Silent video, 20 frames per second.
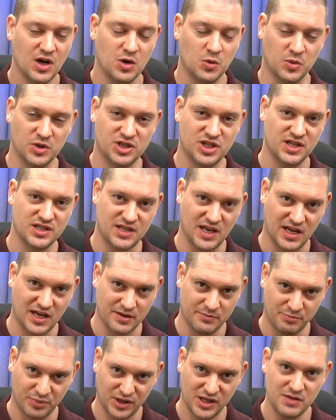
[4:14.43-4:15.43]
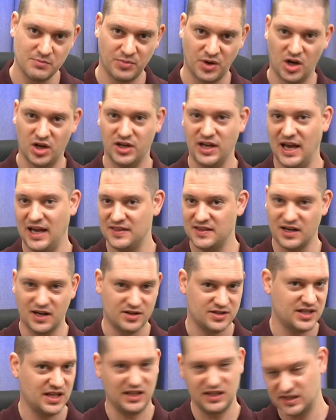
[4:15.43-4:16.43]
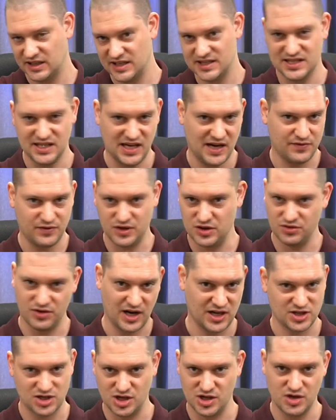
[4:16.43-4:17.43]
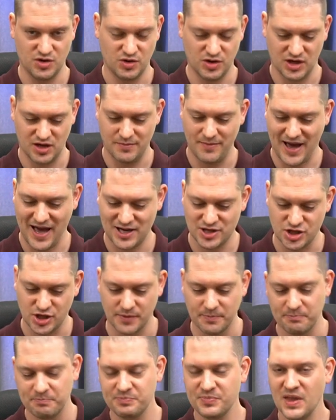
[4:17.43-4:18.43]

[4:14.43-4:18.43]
which is a complete ball head that articulates in every direction you could imagine.